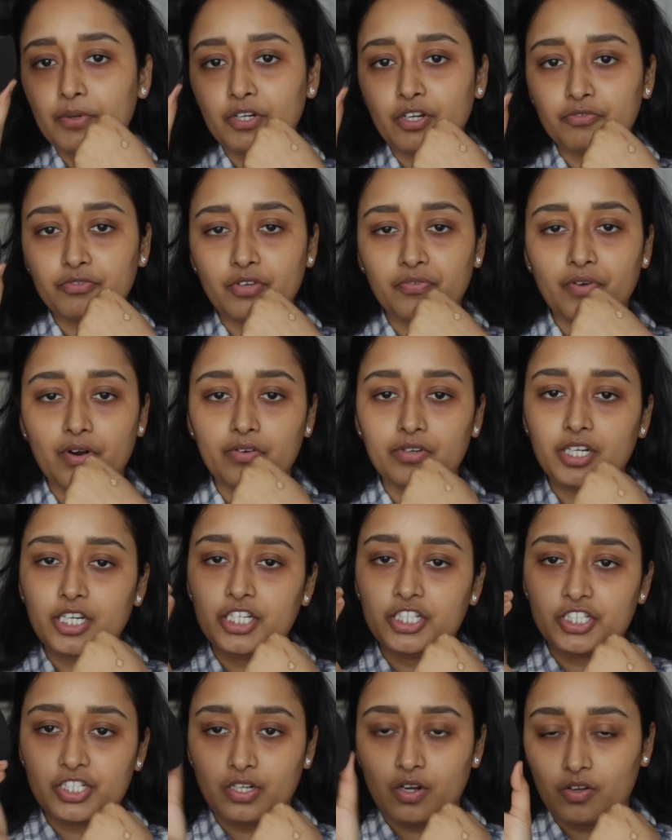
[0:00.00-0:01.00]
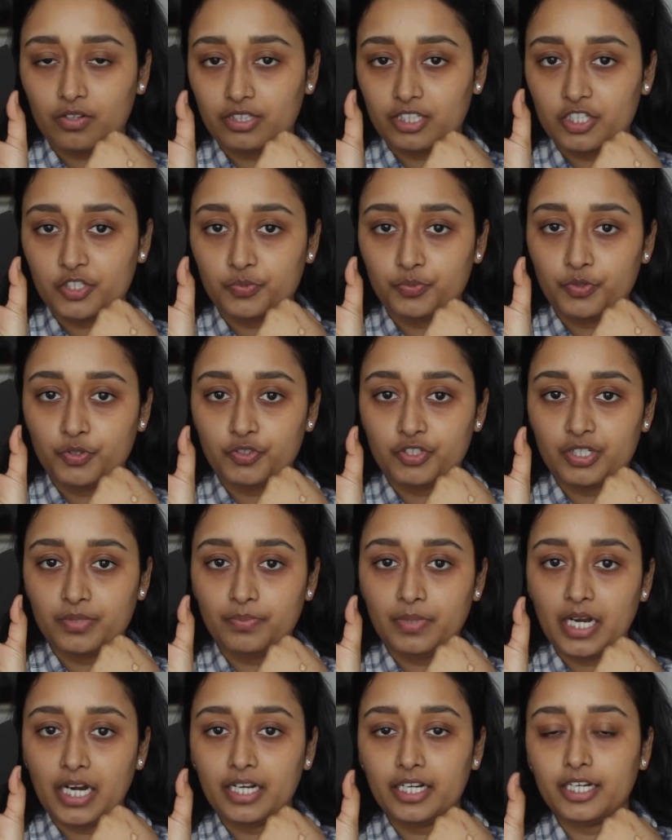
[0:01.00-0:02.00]
bit of the foundation on this beauty
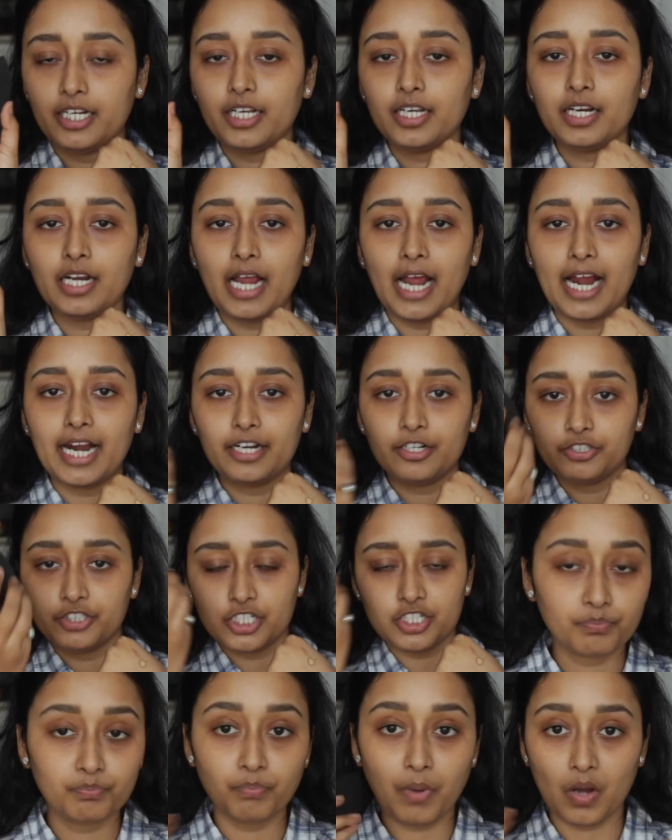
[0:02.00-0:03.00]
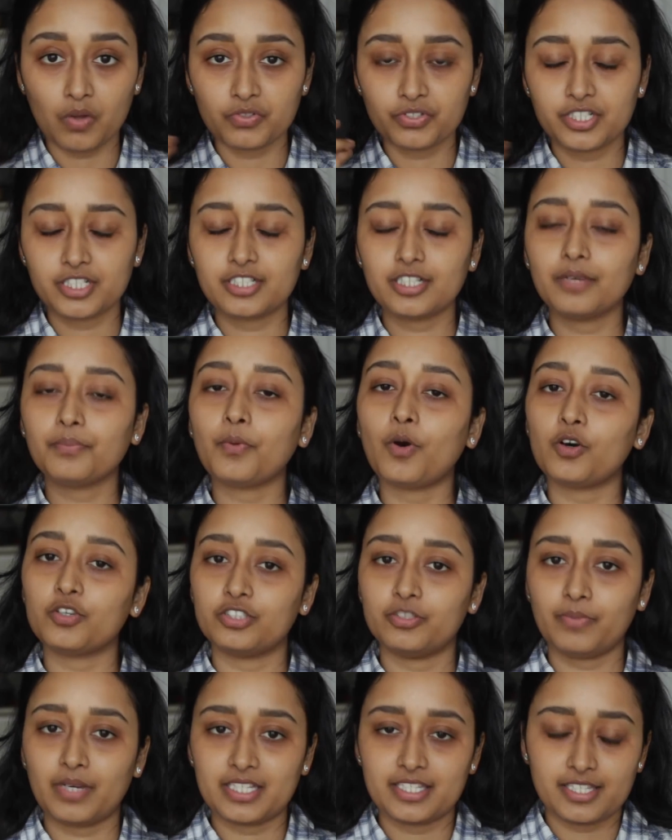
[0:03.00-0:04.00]
blender and just bounce it up
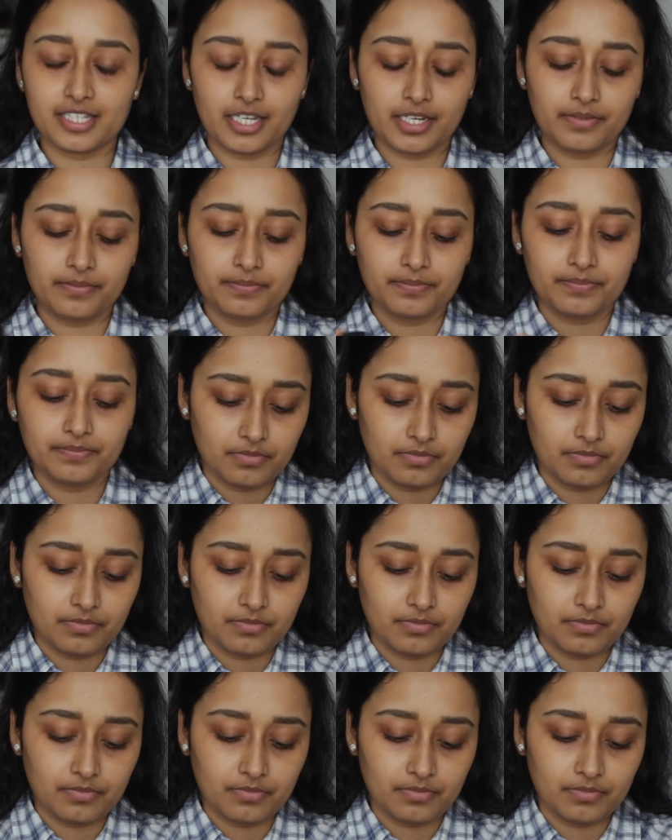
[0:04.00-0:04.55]
on my skin.